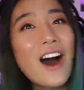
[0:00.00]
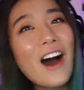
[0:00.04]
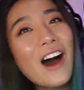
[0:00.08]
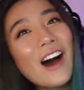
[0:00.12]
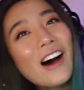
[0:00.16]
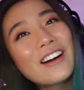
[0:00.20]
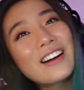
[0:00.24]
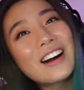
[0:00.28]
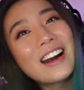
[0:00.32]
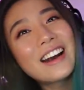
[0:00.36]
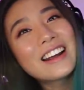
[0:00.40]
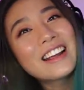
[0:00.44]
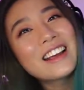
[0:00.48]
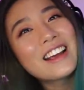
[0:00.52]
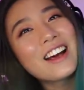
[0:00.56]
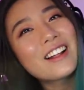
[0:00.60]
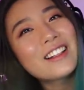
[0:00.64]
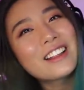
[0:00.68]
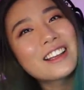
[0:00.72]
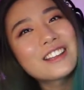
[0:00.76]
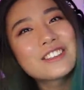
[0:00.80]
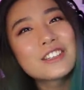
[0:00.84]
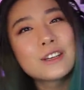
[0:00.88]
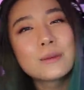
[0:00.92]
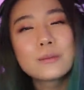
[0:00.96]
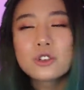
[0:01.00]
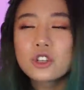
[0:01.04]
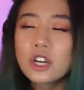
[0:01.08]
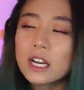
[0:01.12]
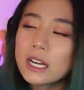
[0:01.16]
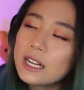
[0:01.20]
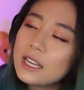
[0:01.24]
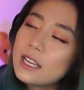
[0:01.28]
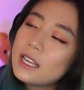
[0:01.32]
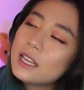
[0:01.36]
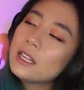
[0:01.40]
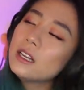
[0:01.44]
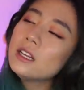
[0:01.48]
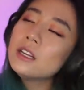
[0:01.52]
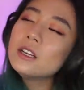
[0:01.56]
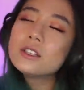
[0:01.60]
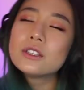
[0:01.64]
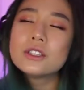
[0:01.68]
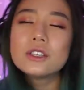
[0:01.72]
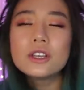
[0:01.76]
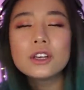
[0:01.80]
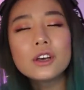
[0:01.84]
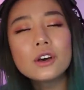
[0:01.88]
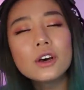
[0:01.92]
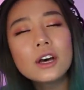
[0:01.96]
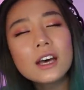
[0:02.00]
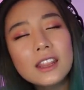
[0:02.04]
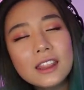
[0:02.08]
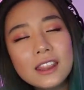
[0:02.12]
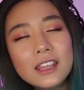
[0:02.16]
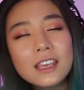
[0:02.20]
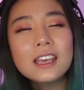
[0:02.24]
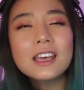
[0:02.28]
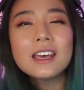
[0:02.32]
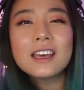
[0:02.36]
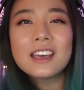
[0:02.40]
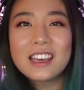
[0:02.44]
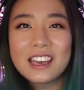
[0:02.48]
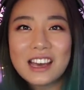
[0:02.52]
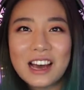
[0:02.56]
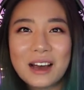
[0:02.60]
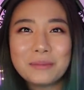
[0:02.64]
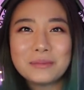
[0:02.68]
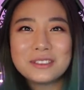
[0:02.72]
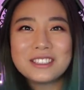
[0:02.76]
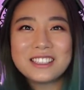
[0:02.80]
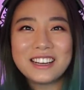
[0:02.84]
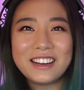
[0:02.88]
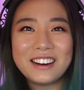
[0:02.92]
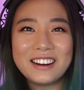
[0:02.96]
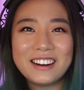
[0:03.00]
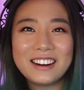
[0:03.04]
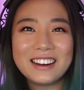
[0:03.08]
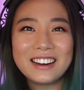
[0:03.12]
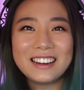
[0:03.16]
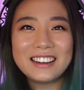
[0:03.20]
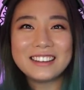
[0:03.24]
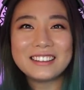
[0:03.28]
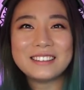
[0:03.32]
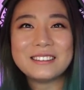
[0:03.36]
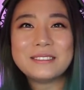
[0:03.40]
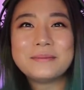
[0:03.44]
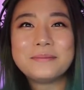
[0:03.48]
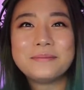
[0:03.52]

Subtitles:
Alrighty, y'all, let's jump straight into the commentary.